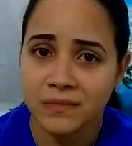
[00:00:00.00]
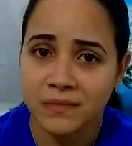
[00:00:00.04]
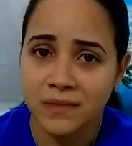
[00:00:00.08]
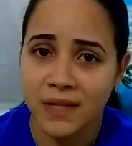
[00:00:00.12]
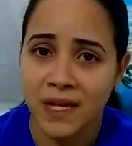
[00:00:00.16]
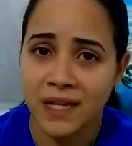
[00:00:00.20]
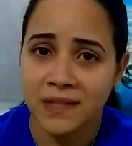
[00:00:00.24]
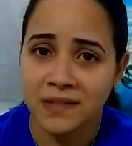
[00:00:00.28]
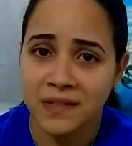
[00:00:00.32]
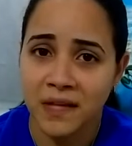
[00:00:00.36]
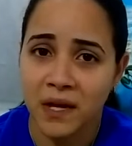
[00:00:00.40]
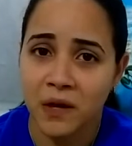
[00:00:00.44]

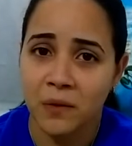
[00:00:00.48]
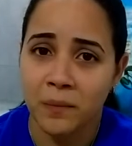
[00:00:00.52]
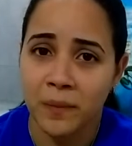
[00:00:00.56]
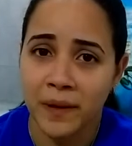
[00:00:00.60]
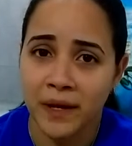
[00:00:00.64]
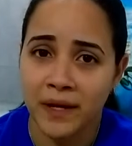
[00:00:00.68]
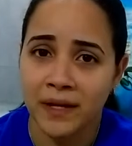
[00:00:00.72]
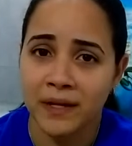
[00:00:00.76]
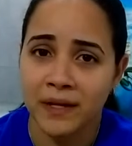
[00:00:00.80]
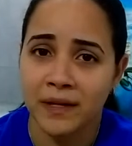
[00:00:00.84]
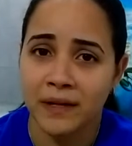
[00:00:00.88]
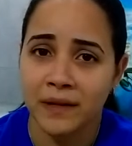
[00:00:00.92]
That's how
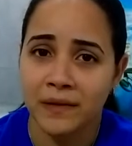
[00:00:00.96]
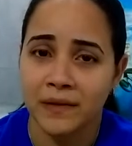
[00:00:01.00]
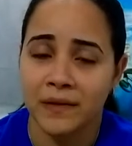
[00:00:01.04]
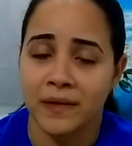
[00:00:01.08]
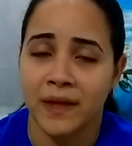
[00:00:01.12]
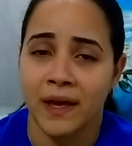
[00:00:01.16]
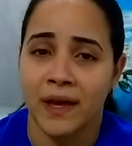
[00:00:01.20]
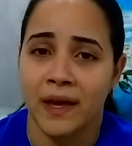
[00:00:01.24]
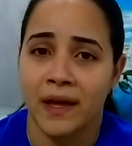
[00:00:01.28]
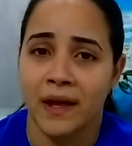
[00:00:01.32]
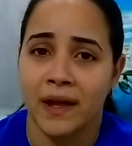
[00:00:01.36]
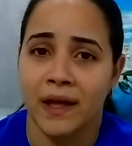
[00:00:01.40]
bad
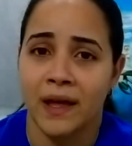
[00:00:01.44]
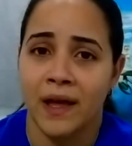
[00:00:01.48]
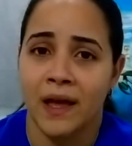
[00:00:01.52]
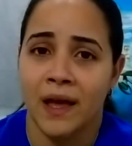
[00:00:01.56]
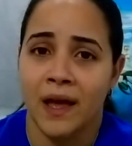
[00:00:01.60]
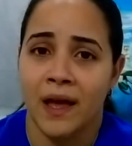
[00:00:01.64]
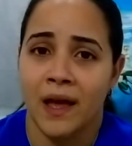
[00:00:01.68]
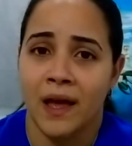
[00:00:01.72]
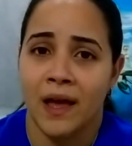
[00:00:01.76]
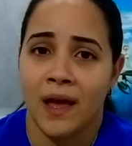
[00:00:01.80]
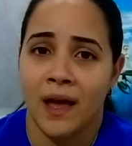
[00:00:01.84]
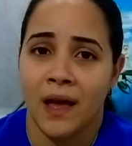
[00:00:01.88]
that
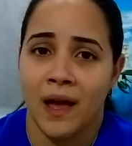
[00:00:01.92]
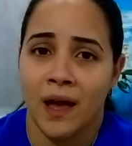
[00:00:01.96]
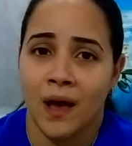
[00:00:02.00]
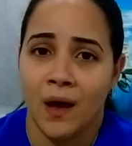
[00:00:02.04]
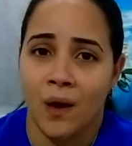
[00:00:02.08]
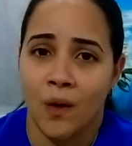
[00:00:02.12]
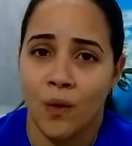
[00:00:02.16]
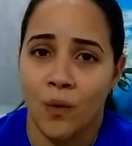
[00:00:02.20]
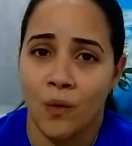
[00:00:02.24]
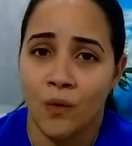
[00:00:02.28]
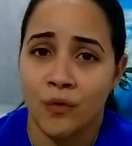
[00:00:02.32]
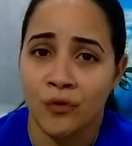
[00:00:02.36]

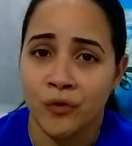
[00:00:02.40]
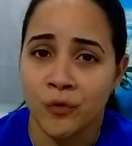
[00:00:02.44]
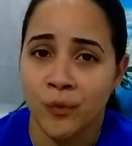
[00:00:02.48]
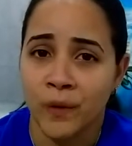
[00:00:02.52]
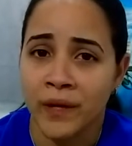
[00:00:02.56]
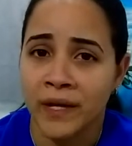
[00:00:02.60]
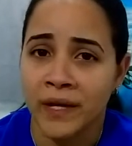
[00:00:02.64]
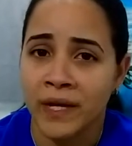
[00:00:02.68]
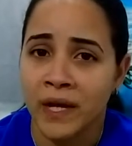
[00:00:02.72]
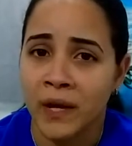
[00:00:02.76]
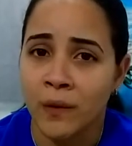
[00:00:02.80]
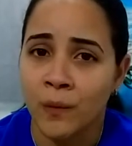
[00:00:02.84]

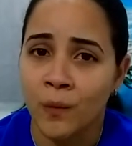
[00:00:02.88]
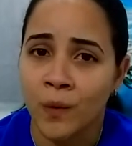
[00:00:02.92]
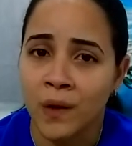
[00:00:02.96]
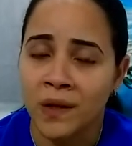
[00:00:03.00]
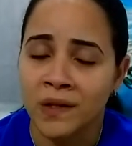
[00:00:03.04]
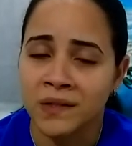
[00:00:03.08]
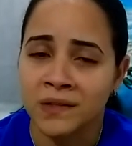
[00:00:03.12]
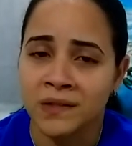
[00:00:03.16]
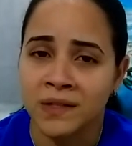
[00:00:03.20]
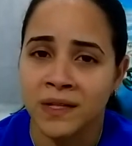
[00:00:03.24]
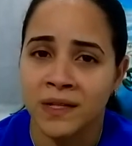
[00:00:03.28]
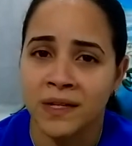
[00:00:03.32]
overweight I
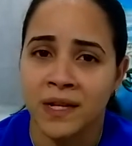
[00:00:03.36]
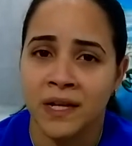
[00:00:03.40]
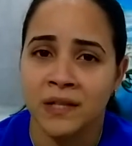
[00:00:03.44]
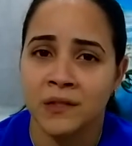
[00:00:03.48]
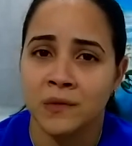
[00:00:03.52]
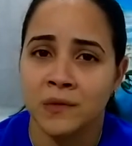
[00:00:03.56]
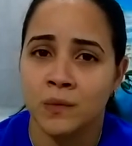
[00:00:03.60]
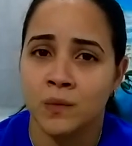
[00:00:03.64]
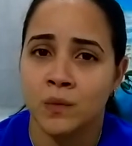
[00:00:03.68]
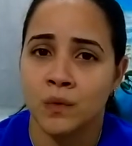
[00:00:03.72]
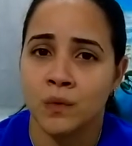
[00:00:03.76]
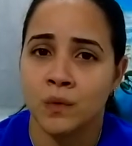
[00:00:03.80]
was, that I
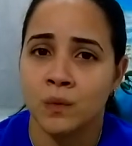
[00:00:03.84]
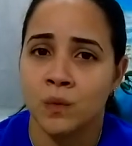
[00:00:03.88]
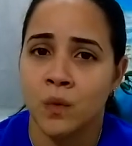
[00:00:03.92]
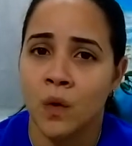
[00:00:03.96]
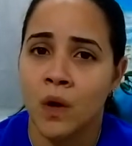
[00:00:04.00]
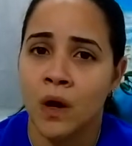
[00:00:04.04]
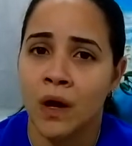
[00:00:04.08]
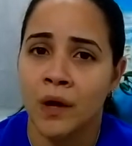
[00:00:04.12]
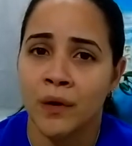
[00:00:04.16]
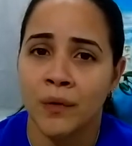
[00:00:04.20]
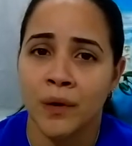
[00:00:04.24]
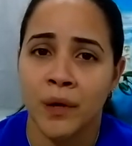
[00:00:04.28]
would
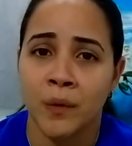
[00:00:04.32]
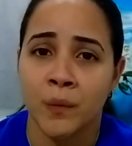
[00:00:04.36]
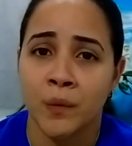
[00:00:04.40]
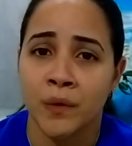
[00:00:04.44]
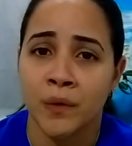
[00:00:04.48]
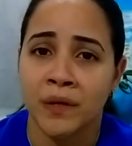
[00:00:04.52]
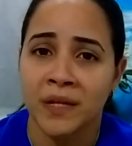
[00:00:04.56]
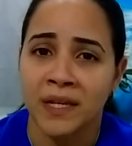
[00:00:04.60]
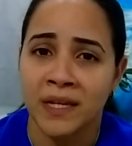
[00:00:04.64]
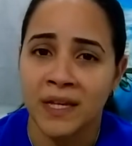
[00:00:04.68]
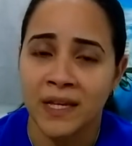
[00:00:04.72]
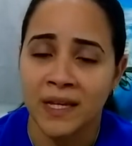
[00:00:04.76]
walk or I
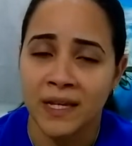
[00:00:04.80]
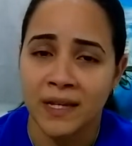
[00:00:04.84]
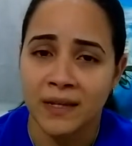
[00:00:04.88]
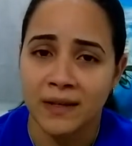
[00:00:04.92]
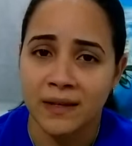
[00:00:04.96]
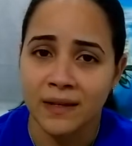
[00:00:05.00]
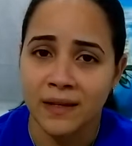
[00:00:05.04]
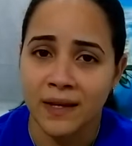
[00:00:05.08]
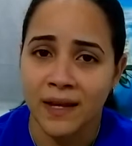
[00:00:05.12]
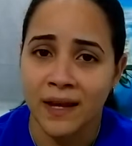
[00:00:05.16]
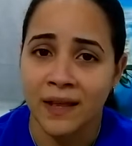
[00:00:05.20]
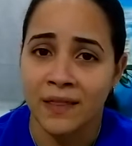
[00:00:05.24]
would eat
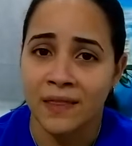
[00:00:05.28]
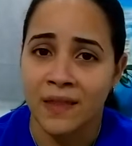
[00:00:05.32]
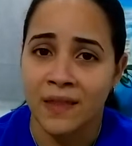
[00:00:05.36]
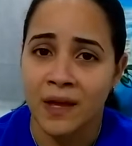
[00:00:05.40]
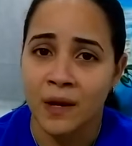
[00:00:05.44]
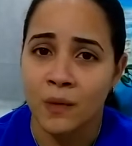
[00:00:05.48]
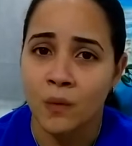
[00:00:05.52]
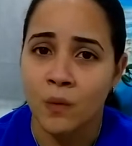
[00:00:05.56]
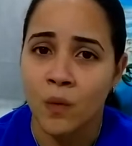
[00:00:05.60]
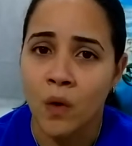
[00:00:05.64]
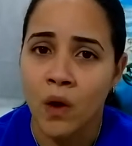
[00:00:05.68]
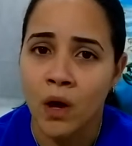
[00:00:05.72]
and
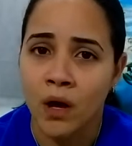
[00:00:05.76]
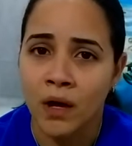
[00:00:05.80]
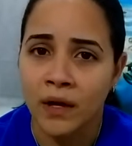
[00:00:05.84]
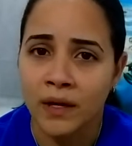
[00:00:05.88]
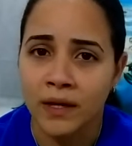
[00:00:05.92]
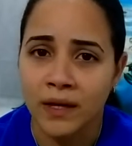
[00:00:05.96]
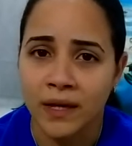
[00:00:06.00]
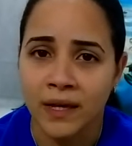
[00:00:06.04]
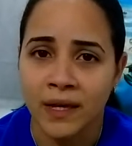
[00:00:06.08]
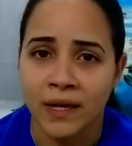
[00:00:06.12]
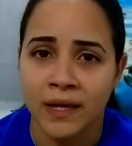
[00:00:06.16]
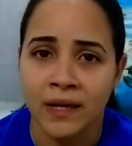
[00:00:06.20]
then
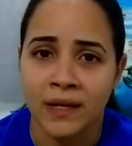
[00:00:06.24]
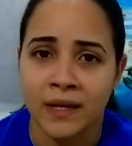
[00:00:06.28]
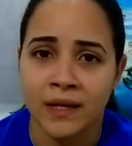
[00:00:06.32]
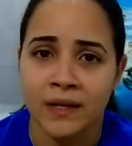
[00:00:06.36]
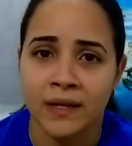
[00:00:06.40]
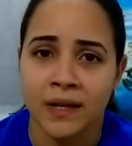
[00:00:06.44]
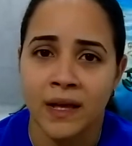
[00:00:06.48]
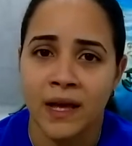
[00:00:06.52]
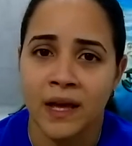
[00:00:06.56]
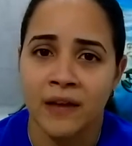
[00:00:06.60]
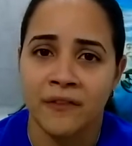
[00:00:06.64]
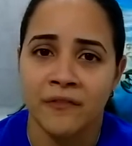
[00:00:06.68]
walk,
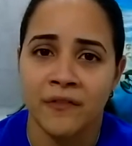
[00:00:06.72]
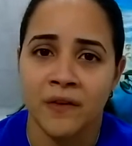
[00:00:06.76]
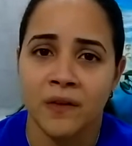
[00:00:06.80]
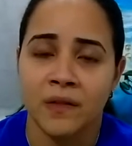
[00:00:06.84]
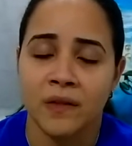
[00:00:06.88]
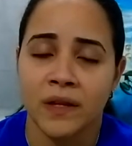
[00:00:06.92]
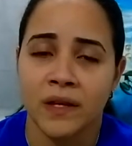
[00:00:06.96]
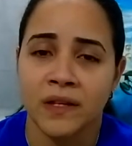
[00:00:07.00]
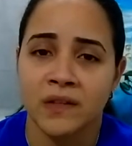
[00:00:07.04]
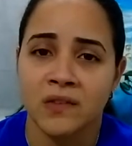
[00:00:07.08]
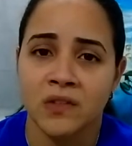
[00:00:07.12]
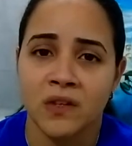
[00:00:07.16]
and I
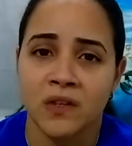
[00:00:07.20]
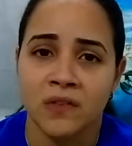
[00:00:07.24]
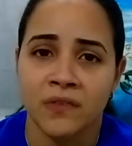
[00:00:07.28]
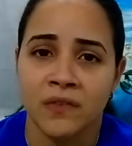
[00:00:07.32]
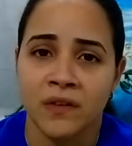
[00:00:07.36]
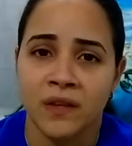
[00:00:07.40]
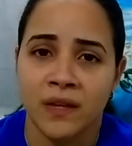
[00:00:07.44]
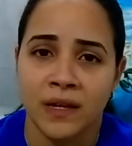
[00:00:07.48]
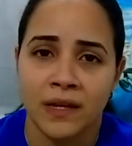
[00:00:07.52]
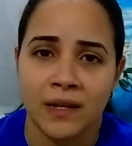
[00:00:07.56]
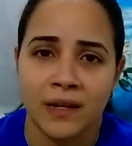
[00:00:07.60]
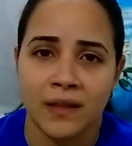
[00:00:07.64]
felt like
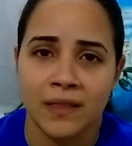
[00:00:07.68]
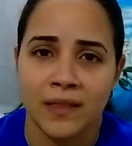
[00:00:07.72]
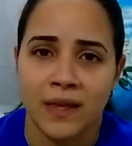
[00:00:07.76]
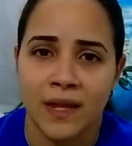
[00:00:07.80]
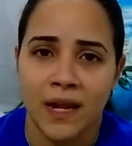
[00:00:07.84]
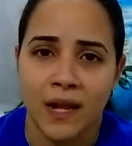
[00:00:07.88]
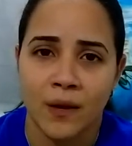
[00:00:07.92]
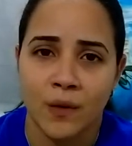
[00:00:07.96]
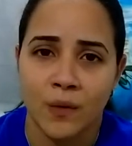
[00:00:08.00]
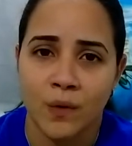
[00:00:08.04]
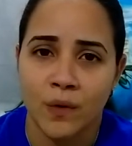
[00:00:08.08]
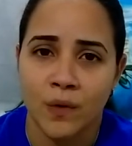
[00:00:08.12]
suffocated,
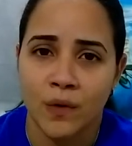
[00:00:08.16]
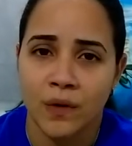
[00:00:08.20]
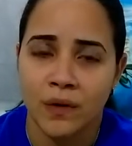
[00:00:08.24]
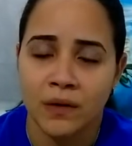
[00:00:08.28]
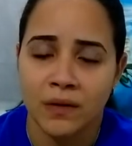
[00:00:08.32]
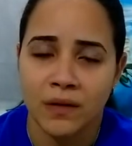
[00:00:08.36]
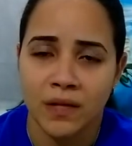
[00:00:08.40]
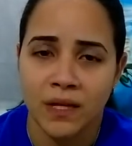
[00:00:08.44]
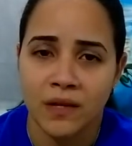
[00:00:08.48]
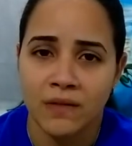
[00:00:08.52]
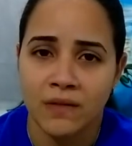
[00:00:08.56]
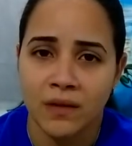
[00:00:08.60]
that I
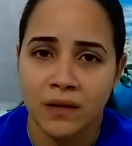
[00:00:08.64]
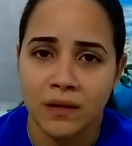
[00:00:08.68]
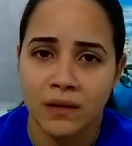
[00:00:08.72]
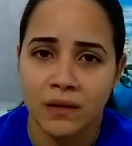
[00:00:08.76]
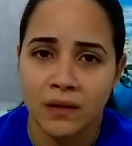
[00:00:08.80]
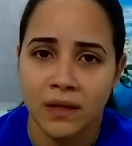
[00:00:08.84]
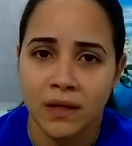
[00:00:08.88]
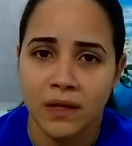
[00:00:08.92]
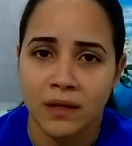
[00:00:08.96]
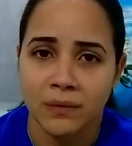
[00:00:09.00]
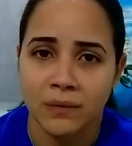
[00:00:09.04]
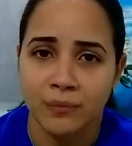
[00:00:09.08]
couldn't
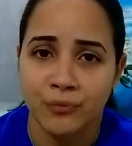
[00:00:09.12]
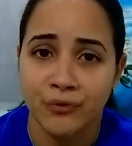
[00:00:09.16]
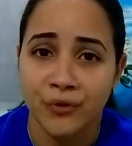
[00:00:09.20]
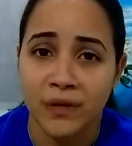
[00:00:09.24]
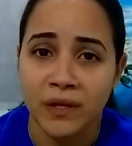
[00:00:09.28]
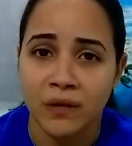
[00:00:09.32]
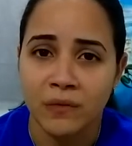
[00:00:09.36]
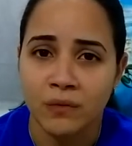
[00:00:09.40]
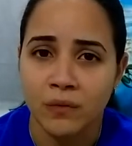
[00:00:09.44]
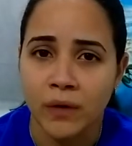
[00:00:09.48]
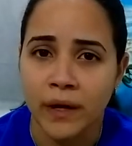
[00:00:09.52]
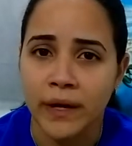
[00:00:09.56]
even like
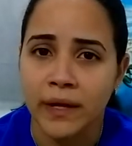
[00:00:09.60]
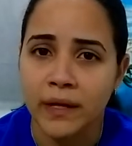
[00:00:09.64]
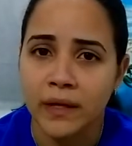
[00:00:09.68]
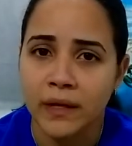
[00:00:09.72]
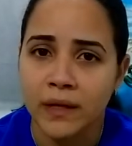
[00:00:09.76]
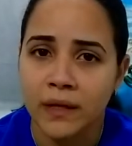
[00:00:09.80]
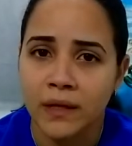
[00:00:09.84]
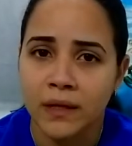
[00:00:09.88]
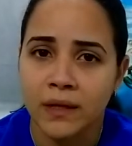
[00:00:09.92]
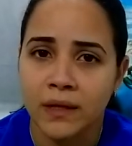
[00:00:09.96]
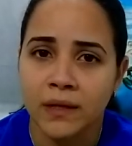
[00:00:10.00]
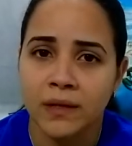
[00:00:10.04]
breathe right.
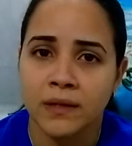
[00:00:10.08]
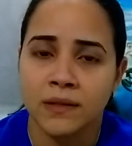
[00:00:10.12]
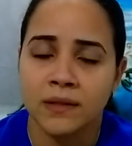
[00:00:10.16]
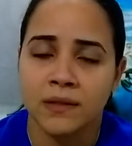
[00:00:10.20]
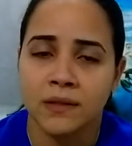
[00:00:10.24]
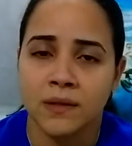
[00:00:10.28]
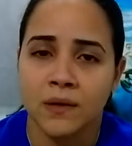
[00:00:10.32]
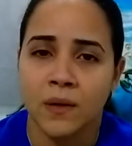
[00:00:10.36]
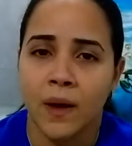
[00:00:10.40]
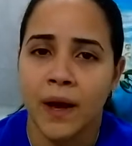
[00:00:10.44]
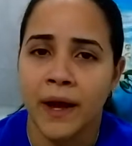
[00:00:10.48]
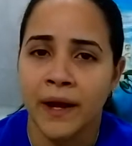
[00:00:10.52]

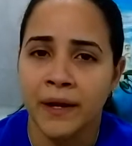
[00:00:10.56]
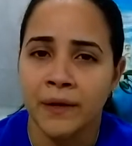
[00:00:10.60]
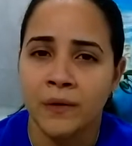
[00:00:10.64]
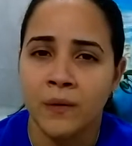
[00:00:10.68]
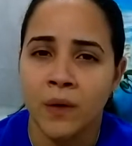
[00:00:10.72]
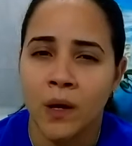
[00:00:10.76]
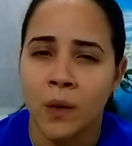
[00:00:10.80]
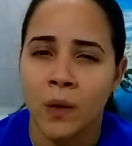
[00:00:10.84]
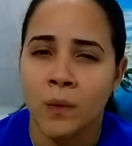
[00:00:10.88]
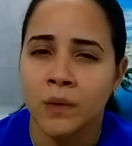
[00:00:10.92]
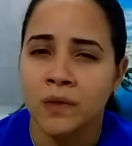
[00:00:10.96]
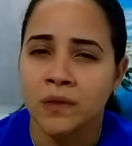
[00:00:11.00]
So I knew
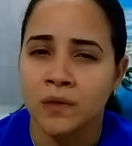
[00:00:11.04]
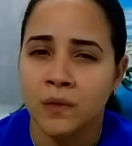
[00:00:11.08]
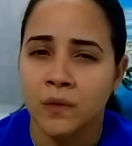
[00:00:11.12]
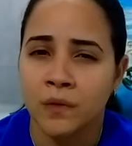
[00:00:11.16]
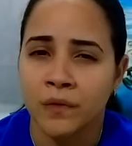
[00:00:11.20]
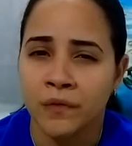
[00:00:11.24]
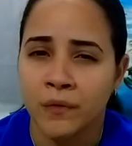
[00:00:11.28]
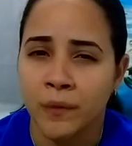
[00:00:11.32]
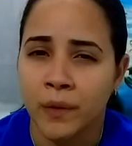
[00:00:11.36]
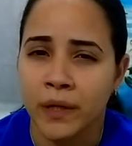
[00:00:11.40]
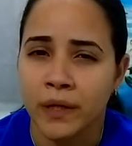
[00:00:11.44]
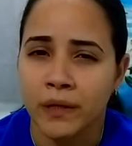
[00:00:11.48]
I was
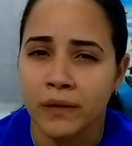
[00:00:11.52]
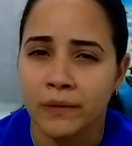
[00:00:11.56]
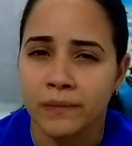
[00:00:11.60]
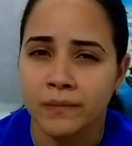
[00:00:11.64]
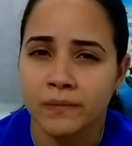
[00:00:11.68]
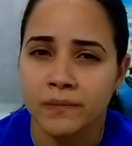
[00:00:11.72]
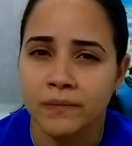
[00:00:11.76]
overweight.